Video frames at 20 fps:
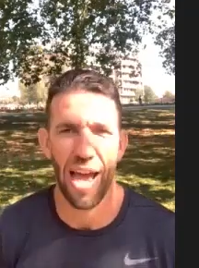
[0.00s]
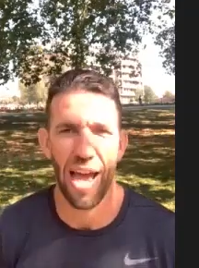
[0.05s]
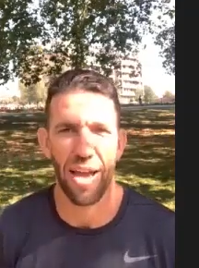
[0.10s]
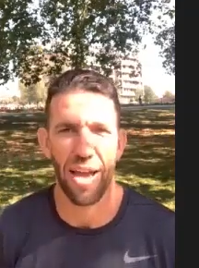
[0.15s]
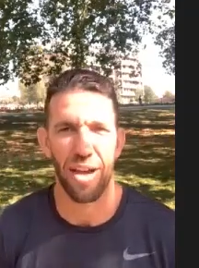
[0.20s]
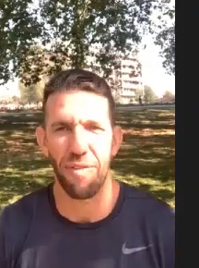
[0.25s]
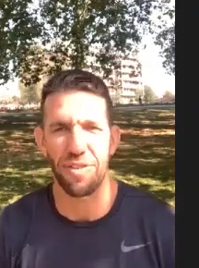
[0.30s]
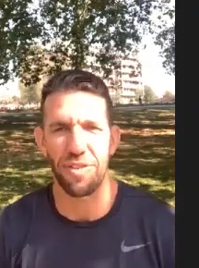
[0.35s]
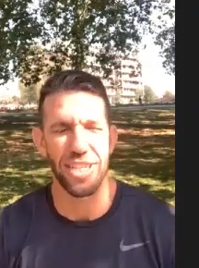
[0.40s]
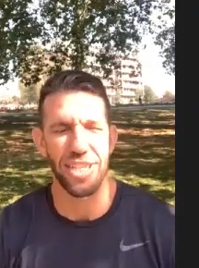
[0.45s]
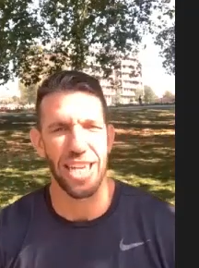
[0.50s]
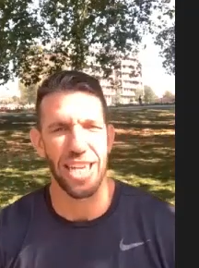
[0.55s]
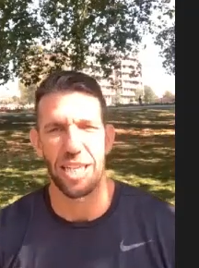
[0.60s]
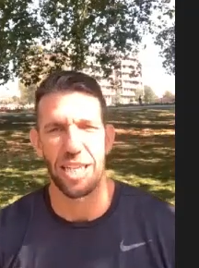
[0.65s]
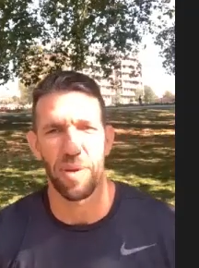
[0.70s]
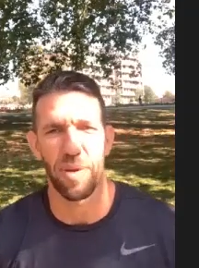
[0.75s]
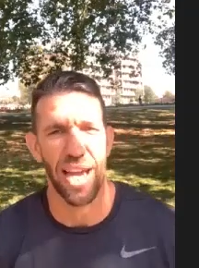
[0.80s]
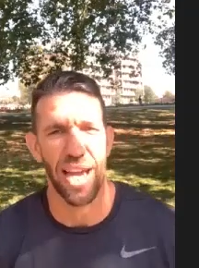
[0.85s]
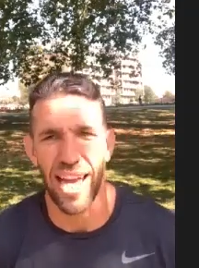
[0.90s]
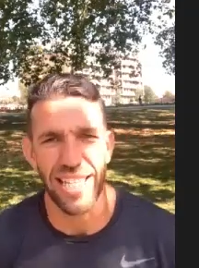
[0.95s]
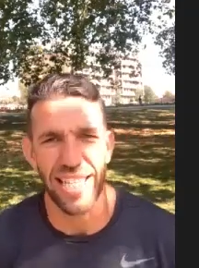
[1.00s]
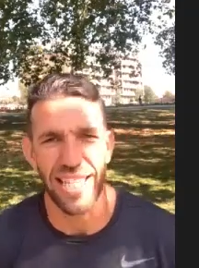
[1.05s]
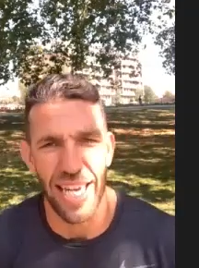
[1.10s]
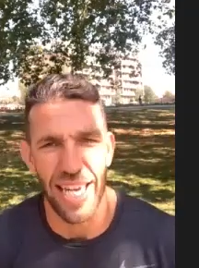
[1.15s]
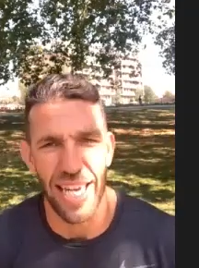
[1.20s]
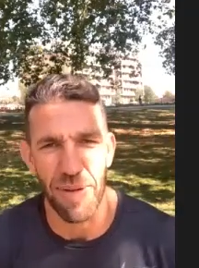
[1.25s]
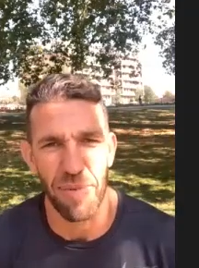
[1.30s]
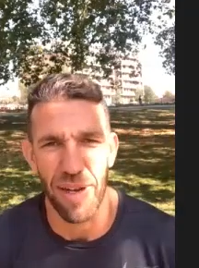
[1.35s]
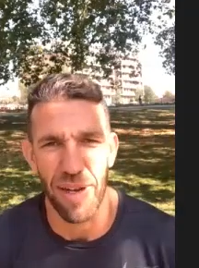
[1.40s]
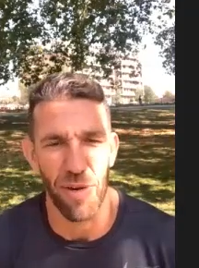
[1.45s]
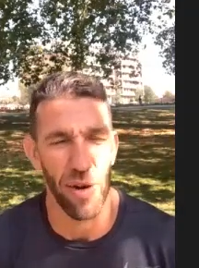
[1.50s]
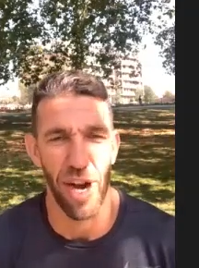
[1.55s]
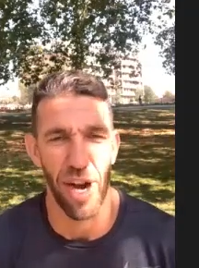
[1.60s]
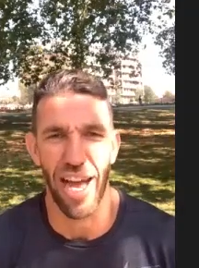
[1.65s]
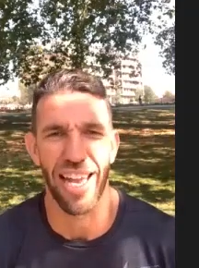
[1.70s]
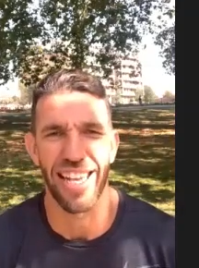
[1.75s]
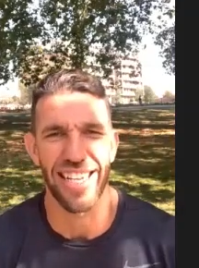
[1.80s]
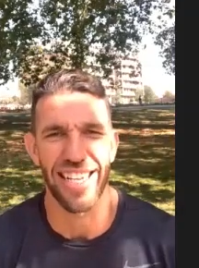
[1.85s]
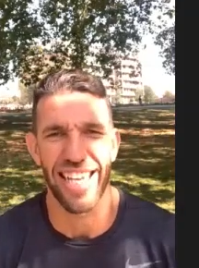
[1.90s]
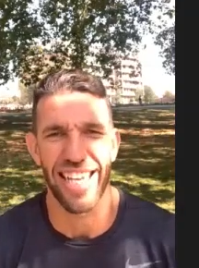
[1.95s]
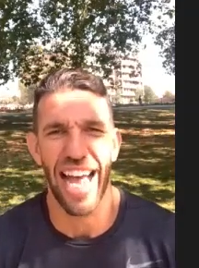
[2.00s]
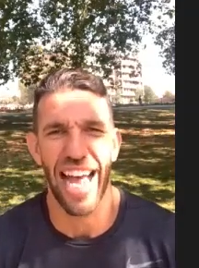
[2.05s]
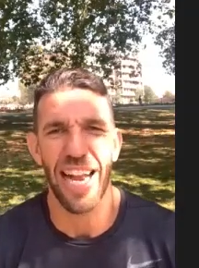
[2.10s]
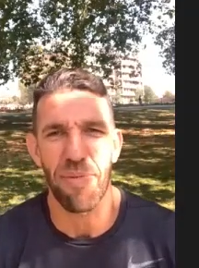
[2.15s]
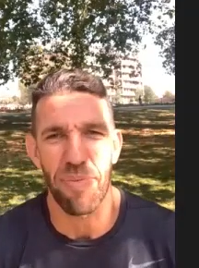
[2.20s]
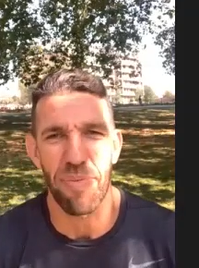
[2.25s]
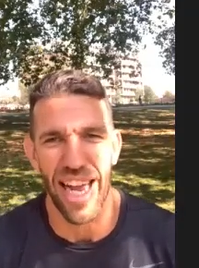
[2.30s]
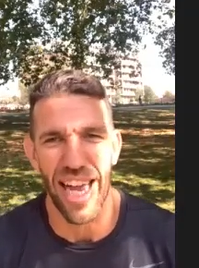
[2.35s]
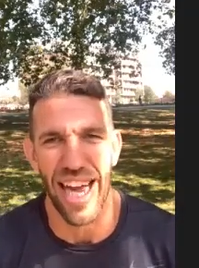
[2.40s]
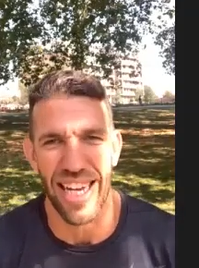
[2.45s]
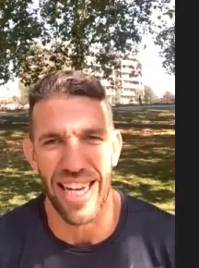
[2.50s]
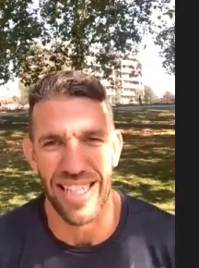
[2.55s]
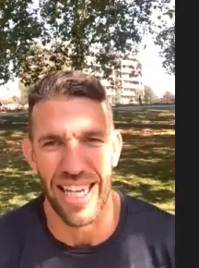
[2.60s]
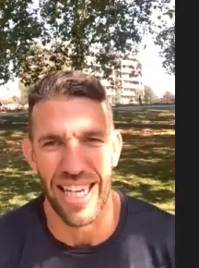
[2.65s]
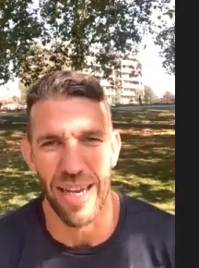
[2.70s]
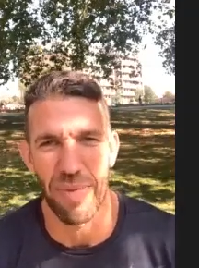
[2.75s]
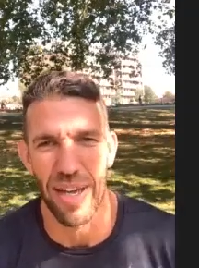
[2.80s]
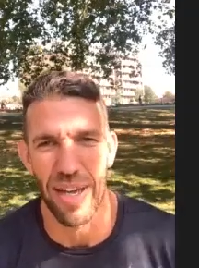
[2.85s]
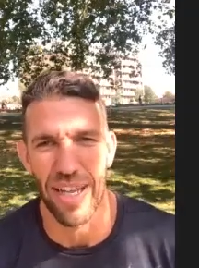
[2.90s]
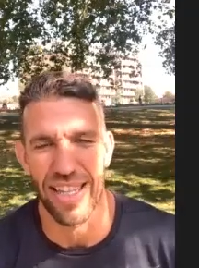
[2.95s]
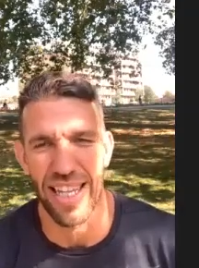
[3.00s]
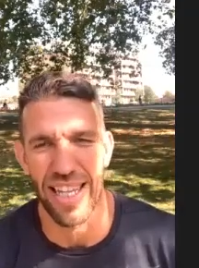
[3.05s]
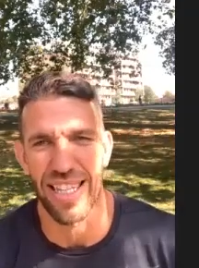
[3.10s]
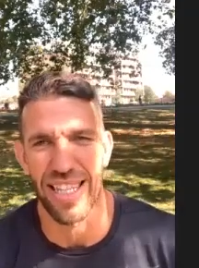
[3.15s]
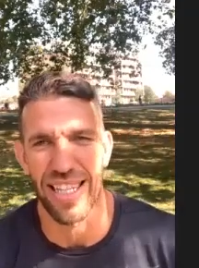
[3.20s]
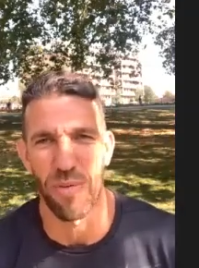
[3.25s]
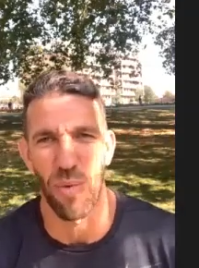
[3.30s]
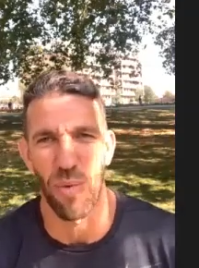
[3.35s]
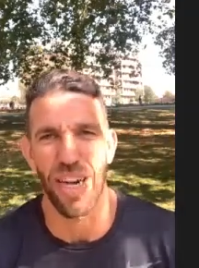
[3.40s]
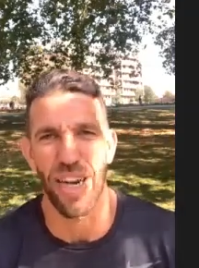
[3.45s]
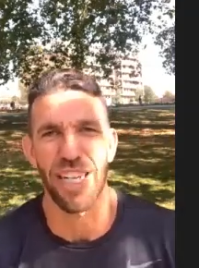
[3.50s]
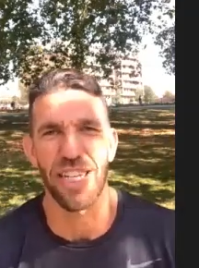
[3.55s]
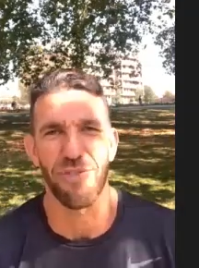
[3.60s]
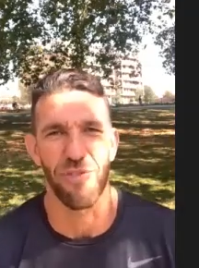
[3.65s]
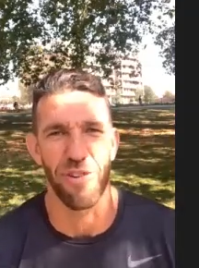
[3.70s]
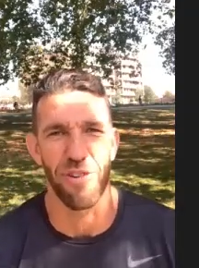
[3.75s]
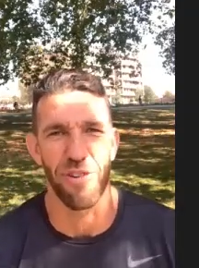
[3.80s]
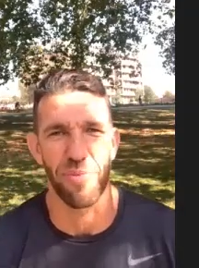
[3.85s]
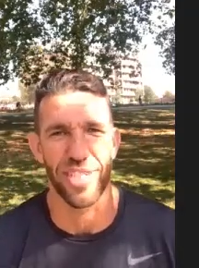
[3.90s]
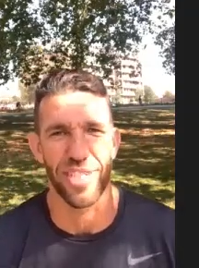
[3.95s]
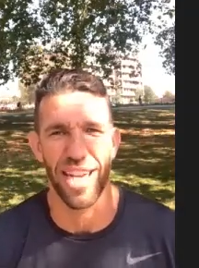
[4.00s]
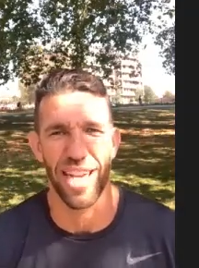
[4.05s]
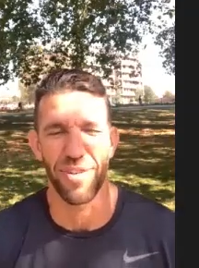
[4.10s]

obviously his PR team, or at least he had a PR team that did wonders for him. So now